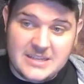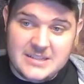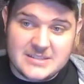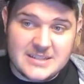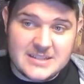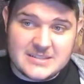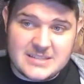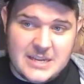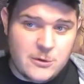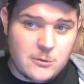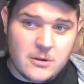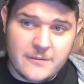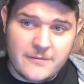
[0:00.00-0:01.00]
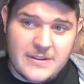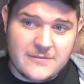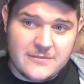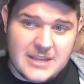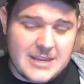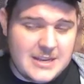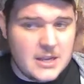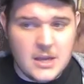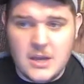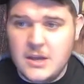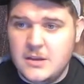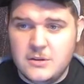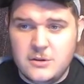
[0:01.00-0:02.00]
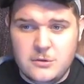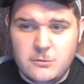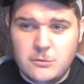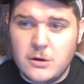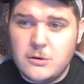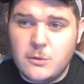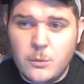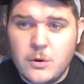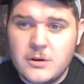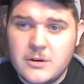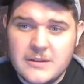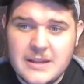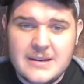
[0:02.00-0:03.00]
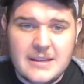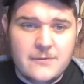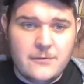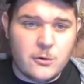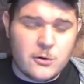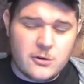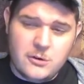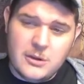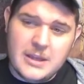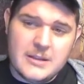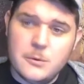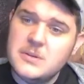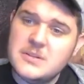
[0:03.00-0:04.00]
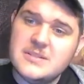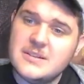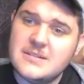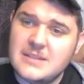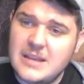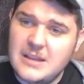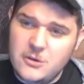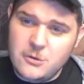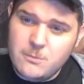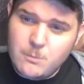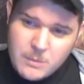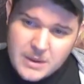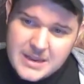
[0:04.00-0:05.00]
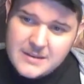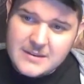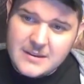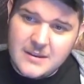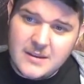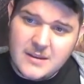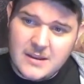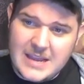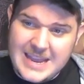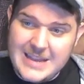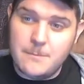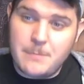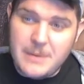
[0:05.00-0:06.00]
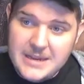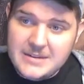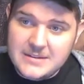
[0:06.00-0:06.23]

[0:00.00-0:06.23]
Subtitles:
16, you roll a 15, you roll a 1 on that D4, you get to a 16, you meet and beat